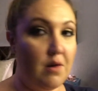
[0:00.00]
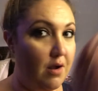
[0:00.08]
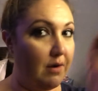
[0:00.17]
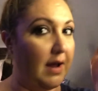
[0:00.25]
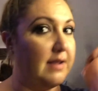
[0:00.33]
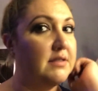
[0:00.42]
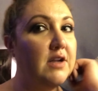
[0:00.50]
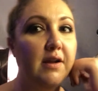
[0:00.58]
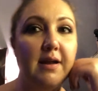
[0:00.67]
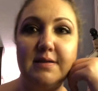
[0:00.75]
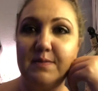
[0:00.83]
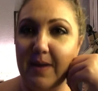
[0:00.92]
Okay, sorry
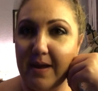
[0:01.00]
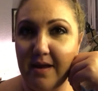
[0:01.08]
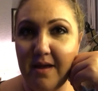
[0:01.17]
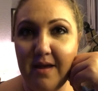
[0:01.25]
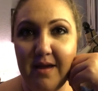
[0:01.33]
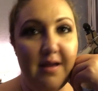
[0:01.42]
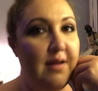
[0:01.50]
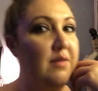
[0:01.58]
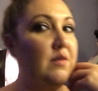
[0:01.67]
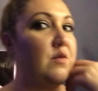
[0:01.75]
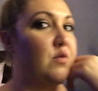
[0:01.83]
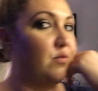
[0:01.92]
guys, my
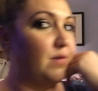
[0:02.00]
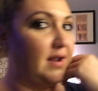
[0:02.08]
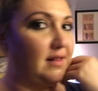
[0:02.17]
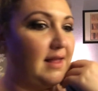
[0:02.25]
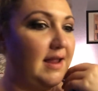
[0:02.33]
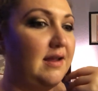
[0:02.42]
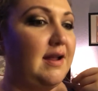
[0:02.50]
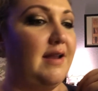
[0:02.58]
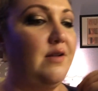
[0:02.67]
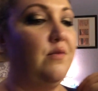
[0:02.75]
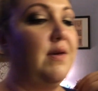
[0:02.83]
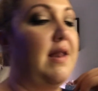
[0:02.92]
ring light
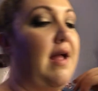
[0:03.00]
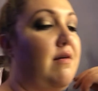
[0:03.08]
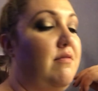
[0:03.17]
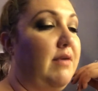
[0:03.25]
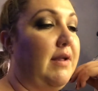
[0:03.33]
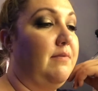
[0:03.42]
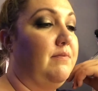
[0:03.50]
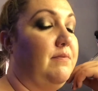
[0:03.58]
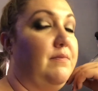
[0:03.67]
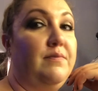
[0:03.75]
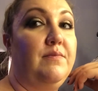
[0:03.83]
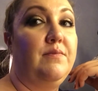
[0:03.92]
kind of went out. Wait.
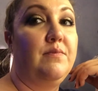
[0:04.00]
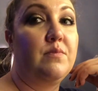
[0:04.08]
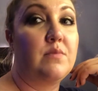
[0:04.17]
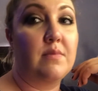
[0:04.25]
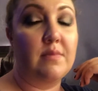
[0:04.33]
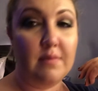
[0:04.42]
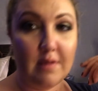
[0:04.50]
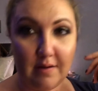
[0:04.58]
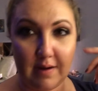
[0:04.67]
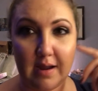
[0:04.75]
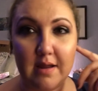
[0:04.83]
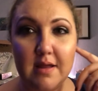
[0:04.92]

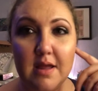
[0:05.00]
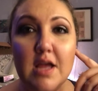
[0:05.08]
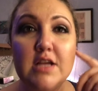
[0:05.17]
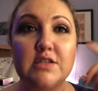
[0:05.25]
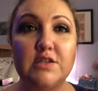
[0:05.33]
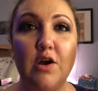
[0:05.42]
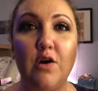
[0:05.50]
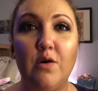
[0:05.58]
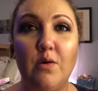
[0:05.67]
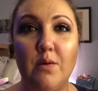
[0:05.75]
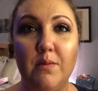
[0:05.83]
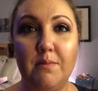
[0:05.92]
Okay,
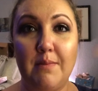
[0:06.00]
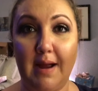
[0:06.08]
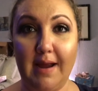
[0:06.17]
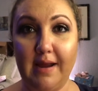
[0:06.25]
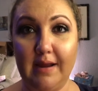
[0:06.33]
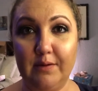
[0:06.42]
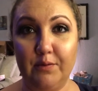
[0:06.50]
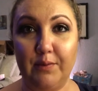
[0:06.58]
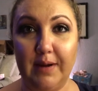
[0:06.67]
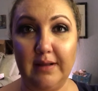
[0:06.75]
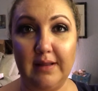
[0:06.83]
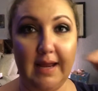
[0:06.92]
so my
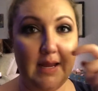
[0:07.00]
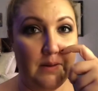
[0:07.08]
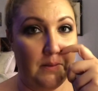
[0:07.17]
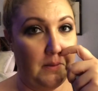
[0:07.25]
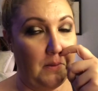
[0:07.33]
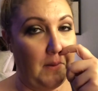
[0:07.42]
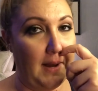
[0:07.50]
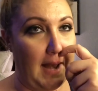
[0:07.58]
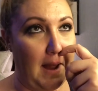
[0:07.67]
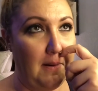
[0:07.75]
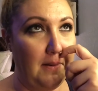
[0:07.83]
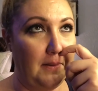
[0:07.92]
ring light went
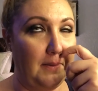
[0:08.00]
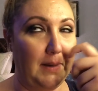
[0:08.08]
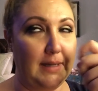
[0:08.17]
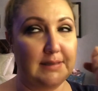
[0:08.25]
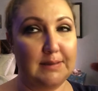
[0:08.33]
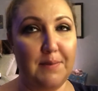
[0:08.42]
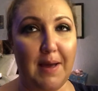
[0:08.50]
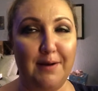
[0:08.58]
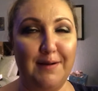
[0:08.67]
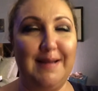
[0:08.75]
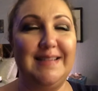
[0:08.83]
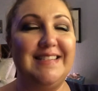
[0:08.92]
out because the
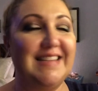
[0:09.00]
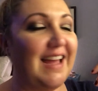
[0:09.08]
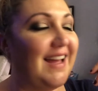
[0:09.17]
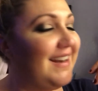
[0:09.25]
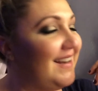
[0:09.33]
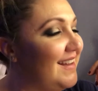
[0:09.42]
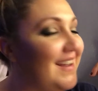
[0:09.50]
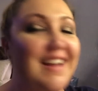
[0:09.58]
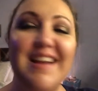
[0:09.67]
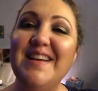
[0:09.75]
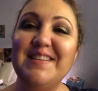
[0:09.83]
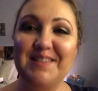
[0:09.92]
battery's dead.
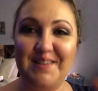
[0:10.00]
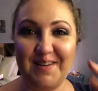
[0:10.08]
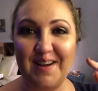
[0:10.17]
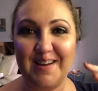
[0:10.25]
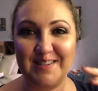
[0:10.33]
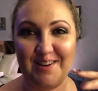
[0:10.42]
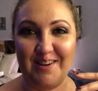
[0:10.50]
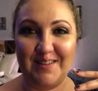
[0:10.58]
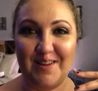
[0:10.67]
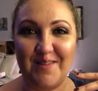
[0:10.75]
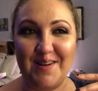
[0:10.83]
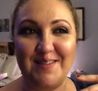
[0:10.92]
So it got dark
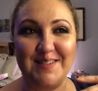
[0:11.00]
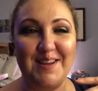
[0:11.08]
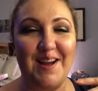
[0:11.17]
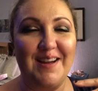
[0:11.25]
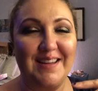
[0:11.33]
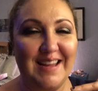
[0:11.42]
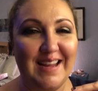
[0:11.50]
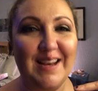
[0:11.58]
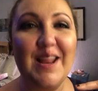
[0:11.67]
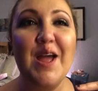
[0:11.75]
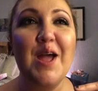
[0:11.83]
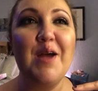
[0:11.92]
there when I was
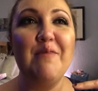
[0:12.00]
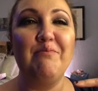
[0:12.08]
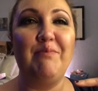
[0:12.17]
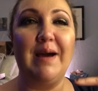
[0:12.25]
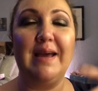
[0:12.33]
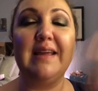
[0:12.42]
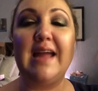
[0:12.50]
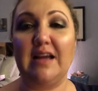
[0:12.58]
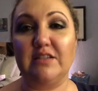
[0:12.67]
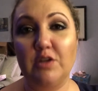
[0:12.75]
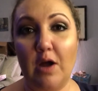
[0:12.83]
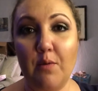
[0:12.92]
talking. But yeah,
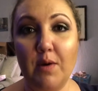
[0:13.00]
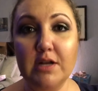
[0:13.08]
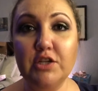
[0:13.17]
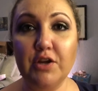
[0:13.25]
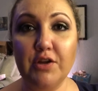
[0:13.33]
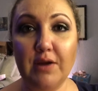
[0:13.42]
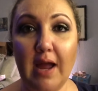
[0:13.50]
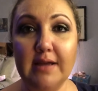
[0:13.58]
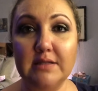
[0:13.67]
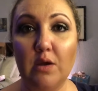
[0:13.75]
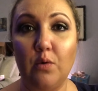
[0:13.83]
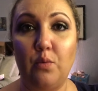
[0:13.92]
so I want to show you
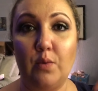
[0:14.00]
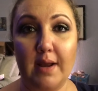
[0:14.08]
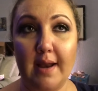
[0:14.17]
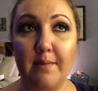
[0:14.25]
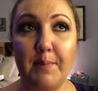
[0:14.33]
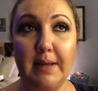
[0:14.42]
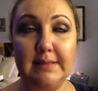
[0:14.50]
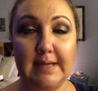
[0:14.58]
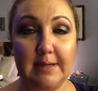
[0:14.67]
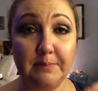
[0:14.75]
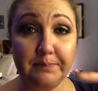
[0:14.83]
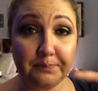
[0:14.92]
guys what I picked
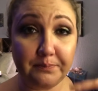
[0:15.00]
up